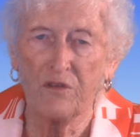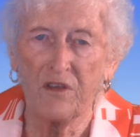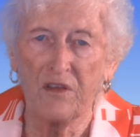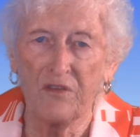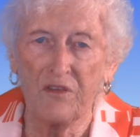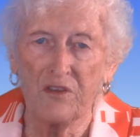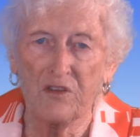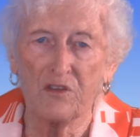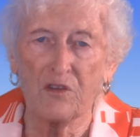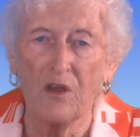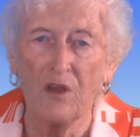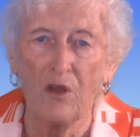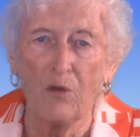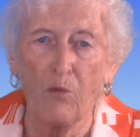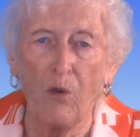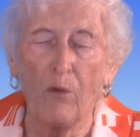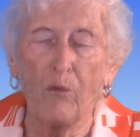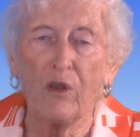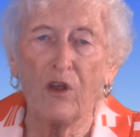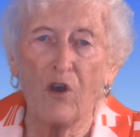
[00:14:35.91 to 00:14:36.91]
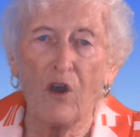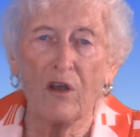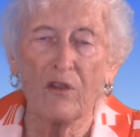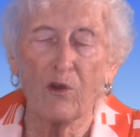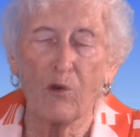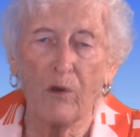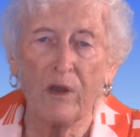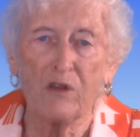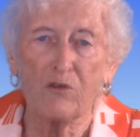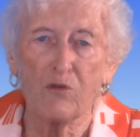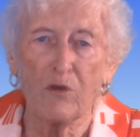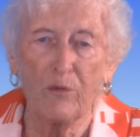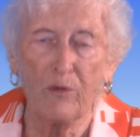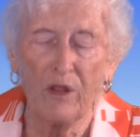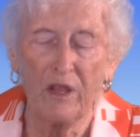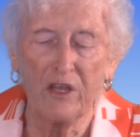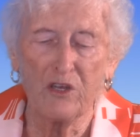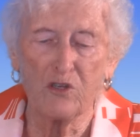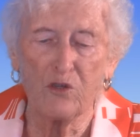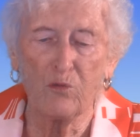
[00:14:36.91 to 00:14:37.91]
that this, what we call the Great
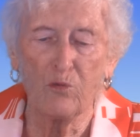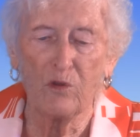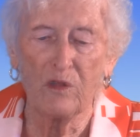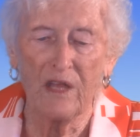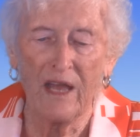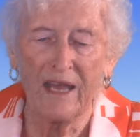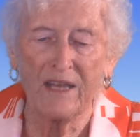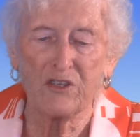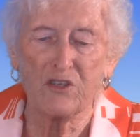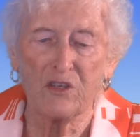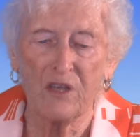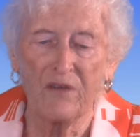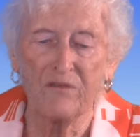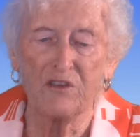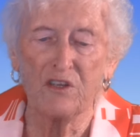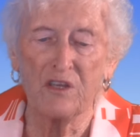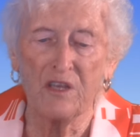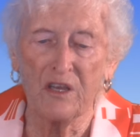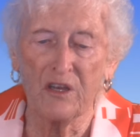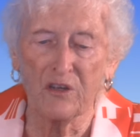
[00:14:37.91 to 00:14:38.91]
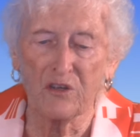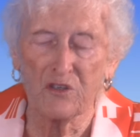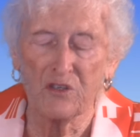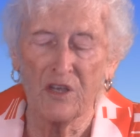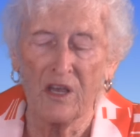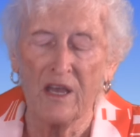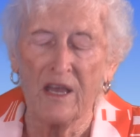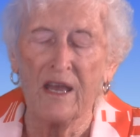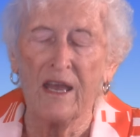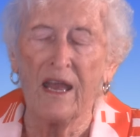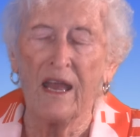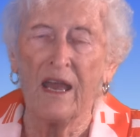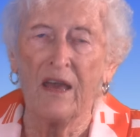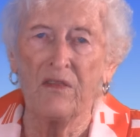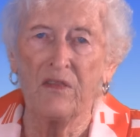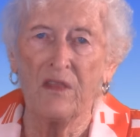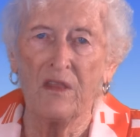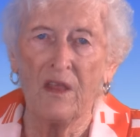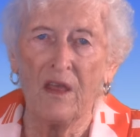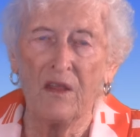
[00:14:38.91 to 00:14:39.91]
Tribulation, will last seven years.
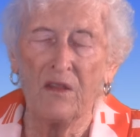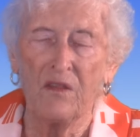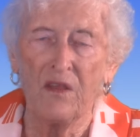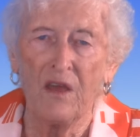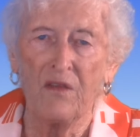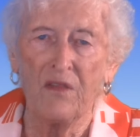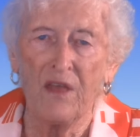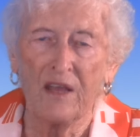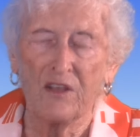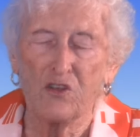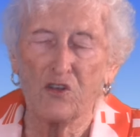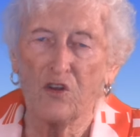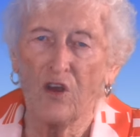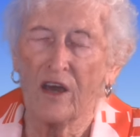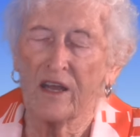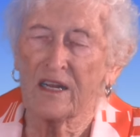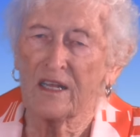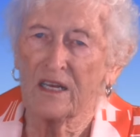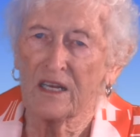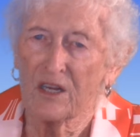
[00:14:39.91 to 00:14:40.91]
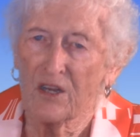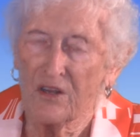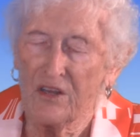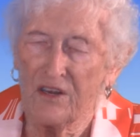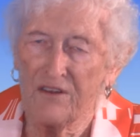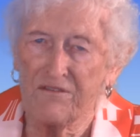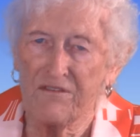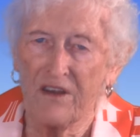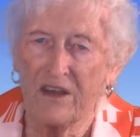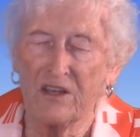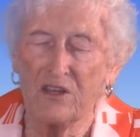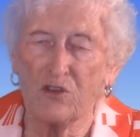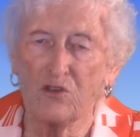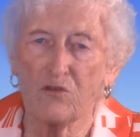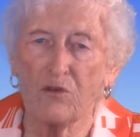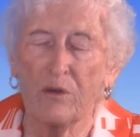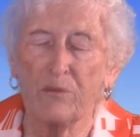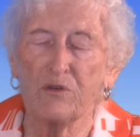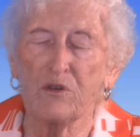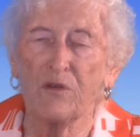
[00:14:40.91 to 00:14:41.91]
And, and, and that's not clearly defined in
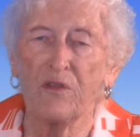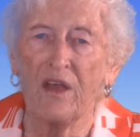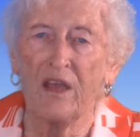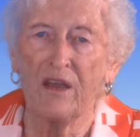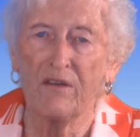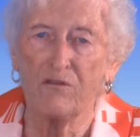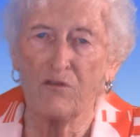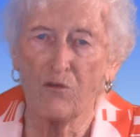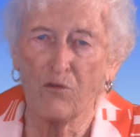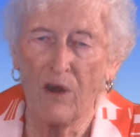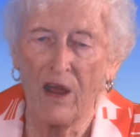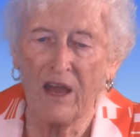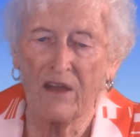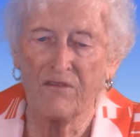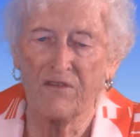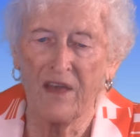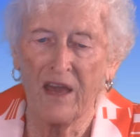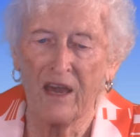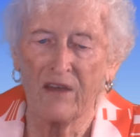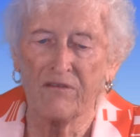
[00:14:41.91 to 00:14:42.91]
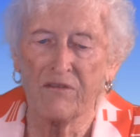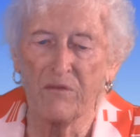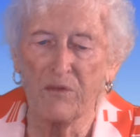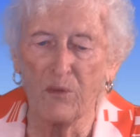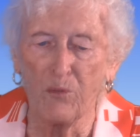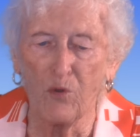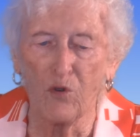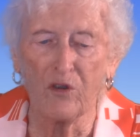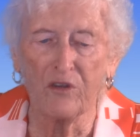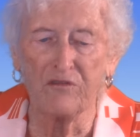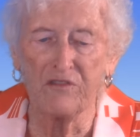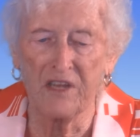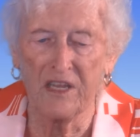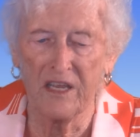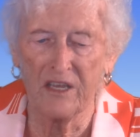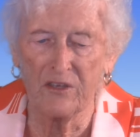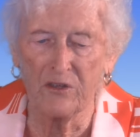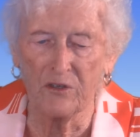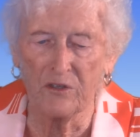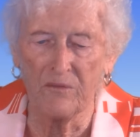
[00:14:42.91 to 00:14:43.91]
Scripture. They have derived that from the book of
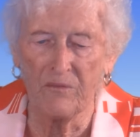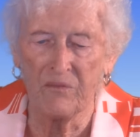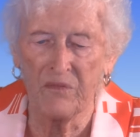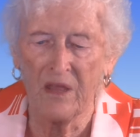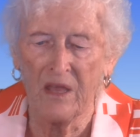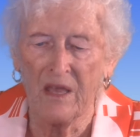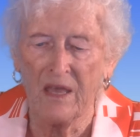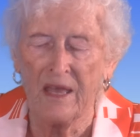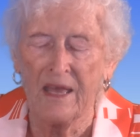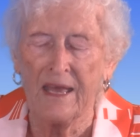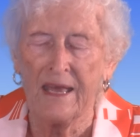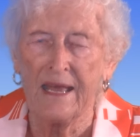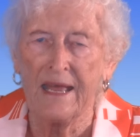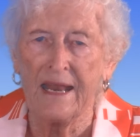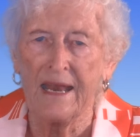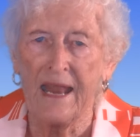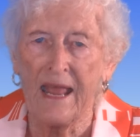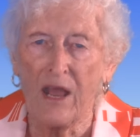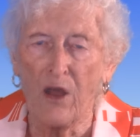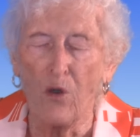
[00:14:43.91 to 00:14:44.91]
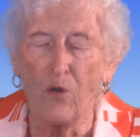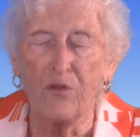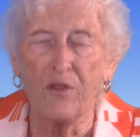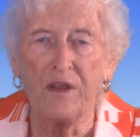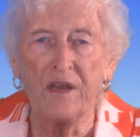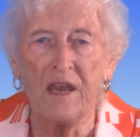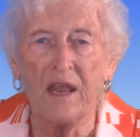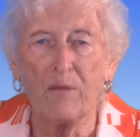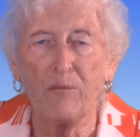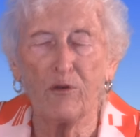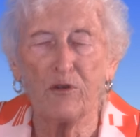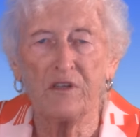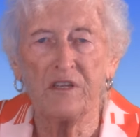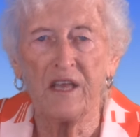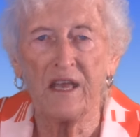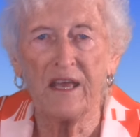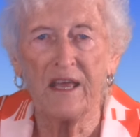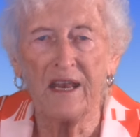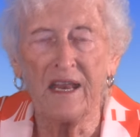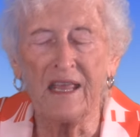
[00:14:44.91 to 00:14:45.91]
Daniel. Now, the number
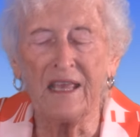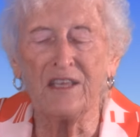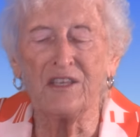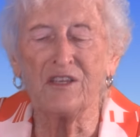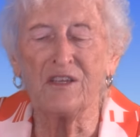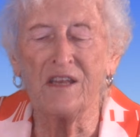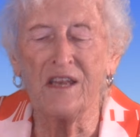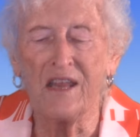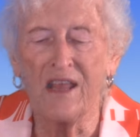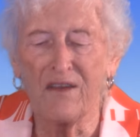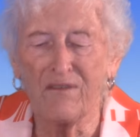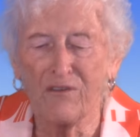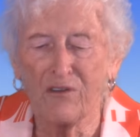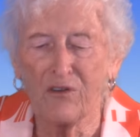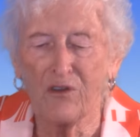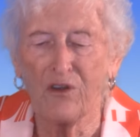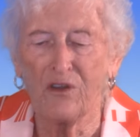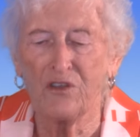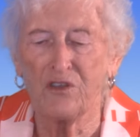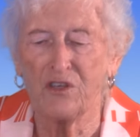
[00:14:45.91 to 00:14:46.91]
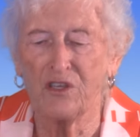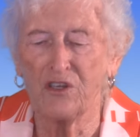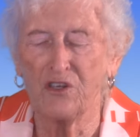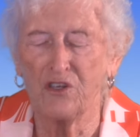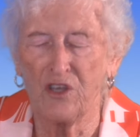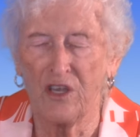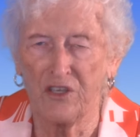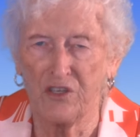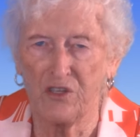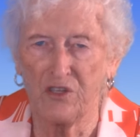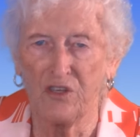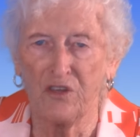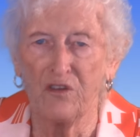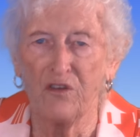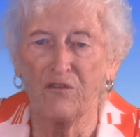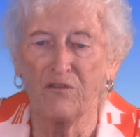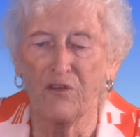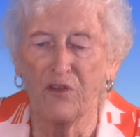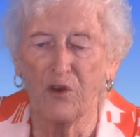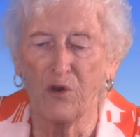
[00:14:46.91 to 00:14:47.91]
10 is never suggested
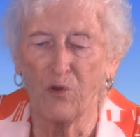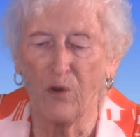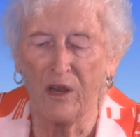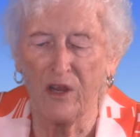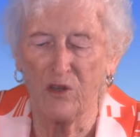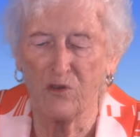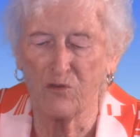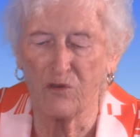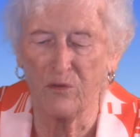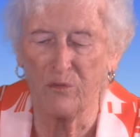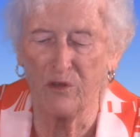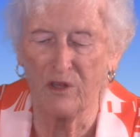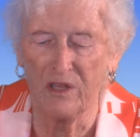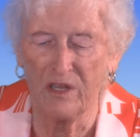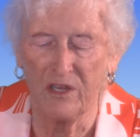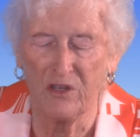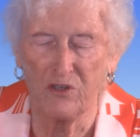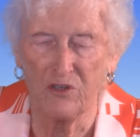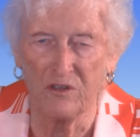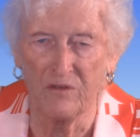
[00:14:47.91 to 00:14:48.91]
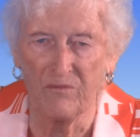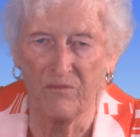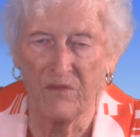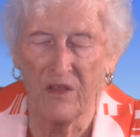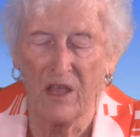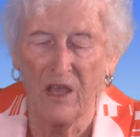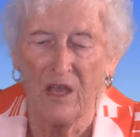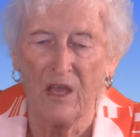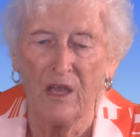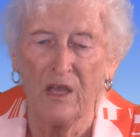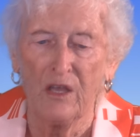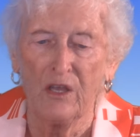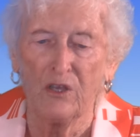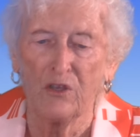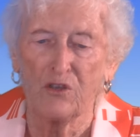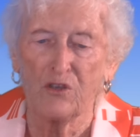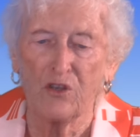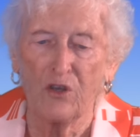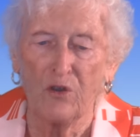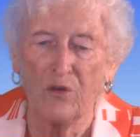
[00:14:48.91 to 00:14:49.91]
for the Great Tribulation.
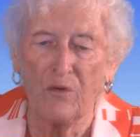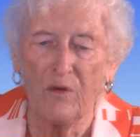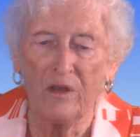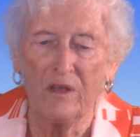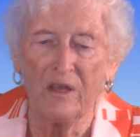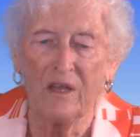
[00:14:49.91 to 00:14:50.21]
So,